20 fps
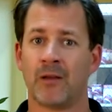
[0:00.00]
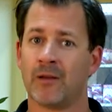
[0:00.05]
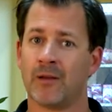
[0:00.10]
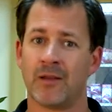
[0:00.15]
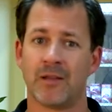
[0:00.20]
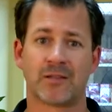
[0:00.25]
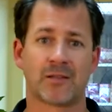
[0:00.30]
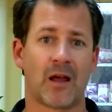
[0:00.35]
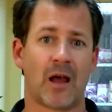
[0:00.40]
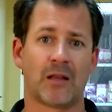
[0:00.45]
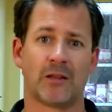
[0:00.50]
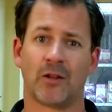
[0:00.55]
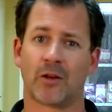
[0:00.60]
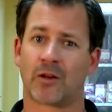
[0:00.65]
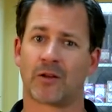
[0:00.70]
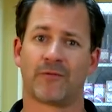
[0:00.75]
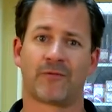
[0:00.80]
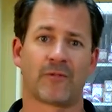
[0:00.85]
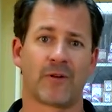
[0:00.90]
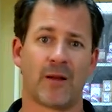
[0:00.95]
He's not
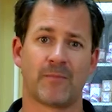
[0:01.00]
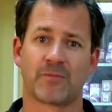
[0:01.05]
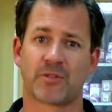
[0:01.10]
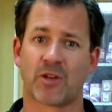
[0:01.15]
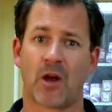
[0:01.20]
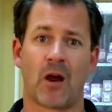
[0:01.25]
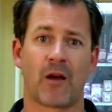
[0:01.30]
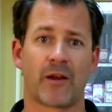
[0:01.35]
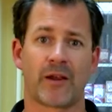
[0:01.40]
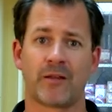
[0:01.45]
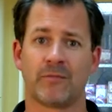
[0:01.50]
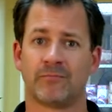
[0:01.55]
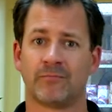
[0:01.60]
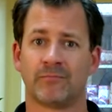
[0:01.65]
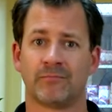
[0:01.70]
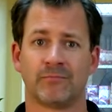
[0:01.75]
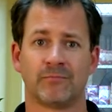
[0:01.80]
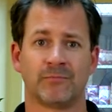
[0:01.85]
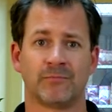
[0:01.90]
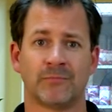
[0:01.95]
looking for I'm sorry.
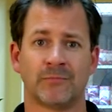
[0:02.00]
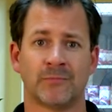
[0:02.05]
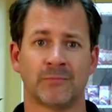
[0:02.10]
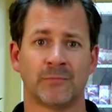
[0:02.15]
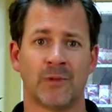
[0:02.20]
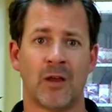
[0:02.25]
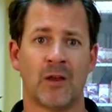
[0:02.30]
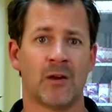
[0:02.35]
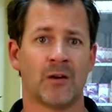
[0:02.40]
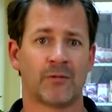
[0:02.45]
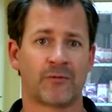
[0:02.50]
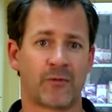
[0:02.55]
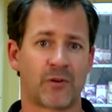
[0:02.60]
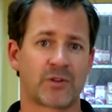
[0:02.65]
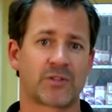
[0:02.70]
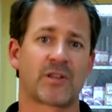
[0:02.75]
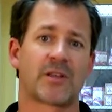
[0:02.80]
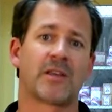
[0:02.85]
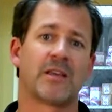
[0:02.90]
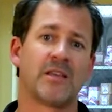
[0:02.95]

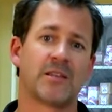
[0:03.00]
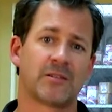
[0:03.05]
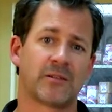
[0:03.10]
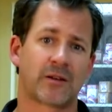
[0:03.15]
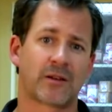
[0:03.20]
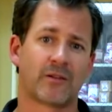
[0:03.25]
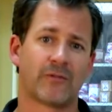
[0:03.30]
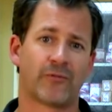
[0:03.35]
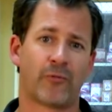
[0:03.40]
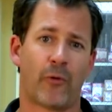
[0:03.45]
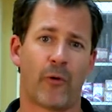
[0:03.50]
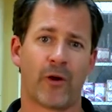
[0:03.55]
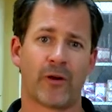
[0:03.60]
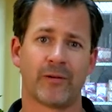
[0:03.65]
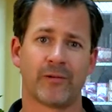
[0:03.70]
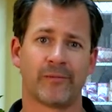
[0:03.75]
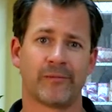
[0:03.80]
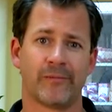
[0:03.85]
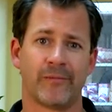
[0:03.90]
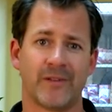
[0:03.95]
First thing he's looking
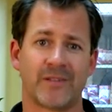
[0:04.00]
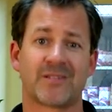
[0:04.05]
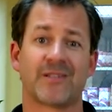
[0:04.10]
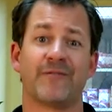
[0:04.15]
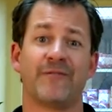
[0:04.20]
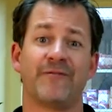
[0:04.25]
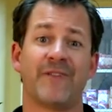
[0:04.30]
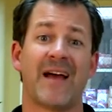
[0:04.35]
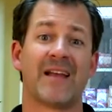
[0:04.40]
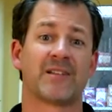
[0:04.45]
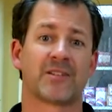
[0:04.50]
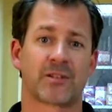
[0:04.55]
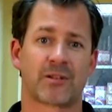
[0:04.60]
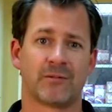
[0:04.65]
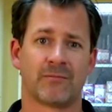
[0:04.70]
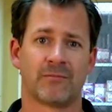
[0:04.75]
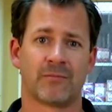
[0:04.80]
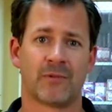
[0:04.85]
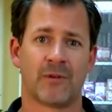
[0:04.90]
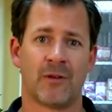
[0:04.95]
for is to vent.
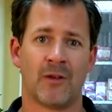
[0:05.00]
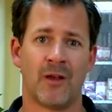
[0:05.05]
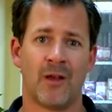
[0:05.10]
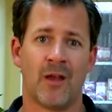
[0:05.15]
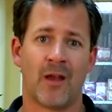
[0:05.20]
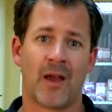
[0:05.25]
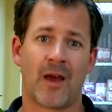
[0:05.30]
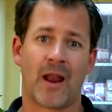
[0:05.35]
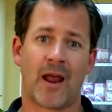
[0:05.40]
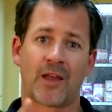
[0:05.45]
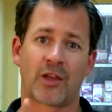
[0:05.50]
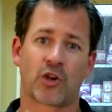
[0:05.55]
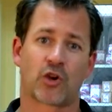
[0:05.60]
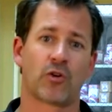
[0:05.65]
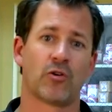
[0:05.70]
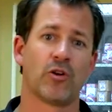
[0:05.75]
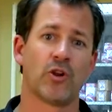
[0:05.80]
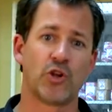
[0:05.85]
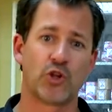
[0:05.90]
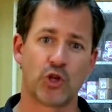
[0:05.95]
And I
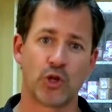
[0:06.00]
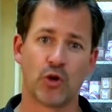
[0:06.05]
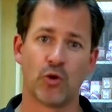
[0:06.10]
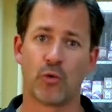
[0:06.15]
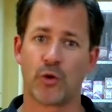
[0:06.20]
encourage you,